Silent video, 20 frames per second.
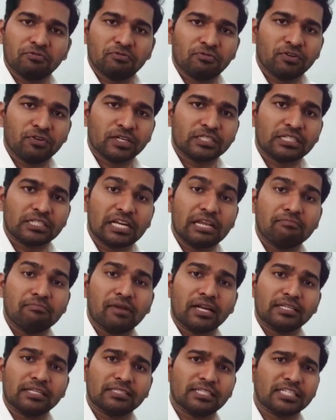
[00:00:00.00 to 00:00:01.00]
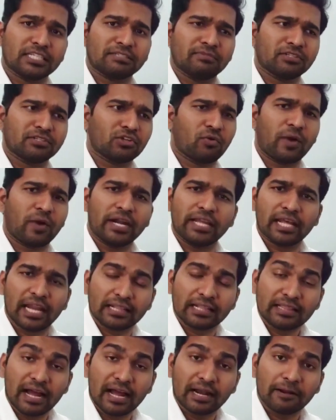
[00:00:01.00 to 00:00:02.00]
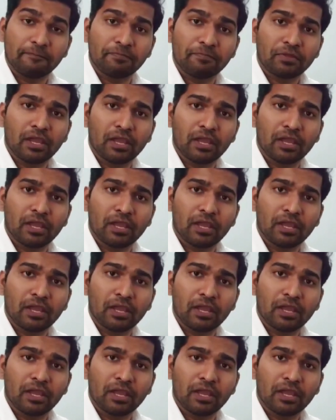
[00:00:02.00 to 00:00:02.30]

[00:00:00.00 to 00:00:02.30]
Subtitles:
first 3 months, 6 months, or 1 year, like that.